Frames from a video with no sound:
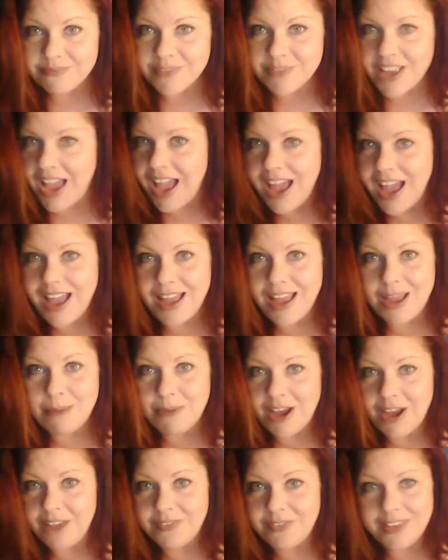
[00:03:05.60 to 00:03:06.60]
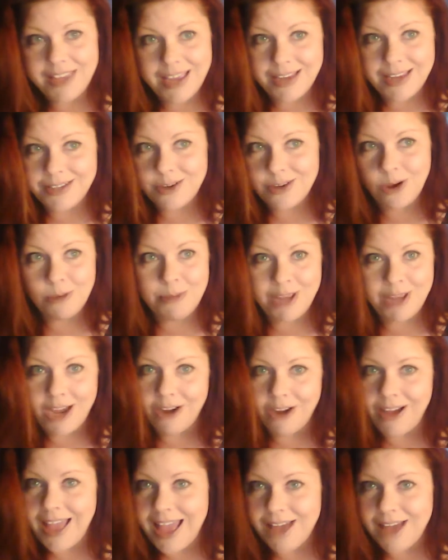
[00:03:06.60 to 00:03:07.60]
I am not the end all be all
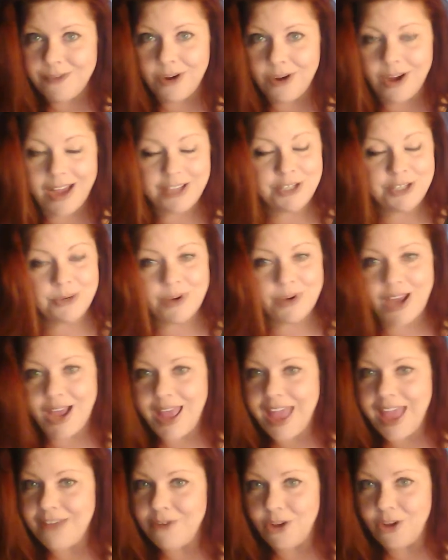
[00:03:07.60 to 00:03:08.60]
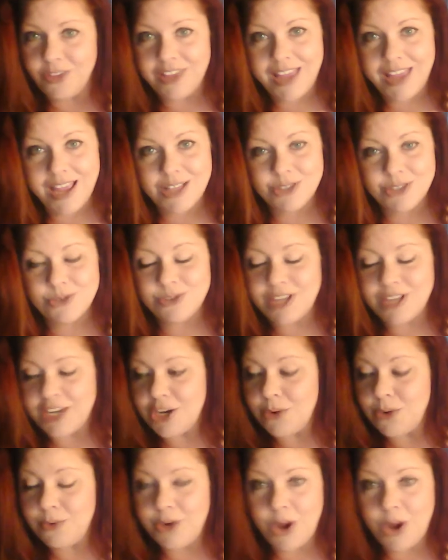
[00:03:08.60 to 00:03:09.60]
have all. I do not have all the answers. I
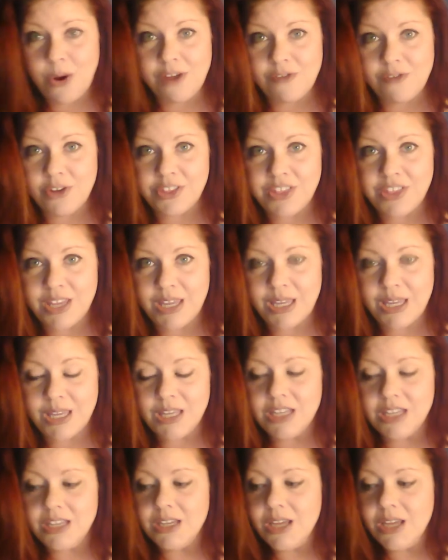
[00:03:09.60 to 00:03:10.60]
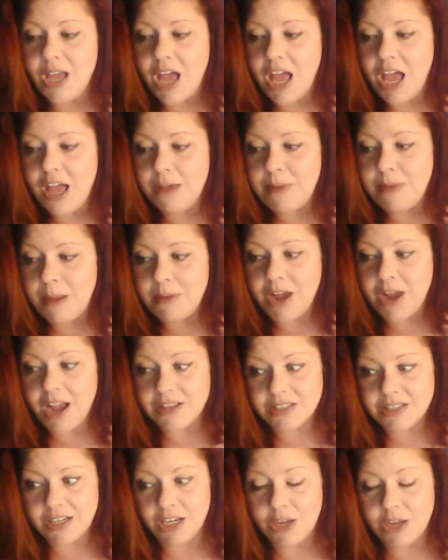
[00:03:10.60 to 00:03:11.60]
don't know everything. I'm
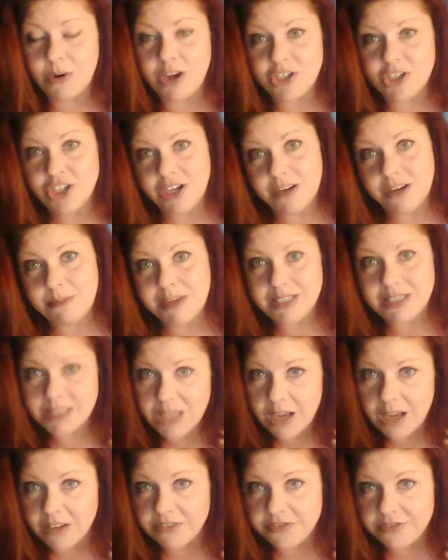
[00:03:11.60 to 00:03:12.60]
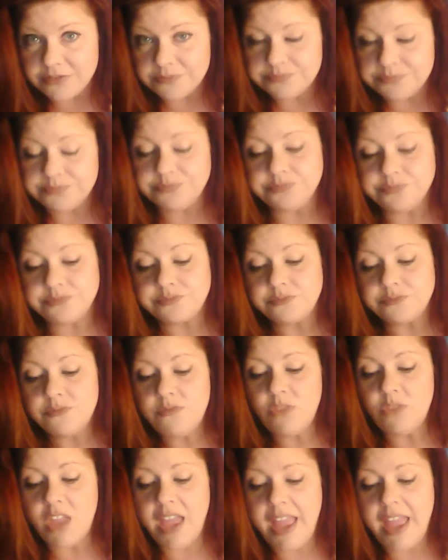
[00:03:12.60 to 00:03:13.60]
constantly questioning myself.
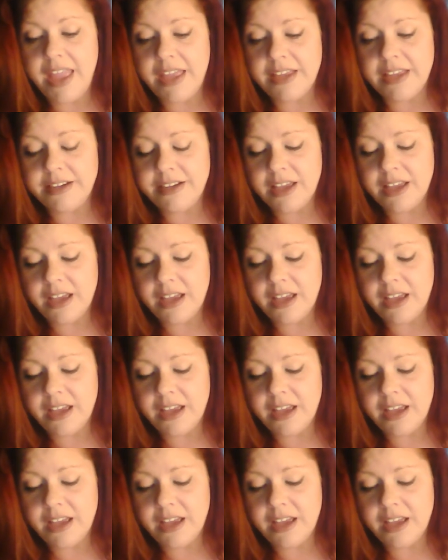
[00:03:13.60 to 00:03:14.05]
And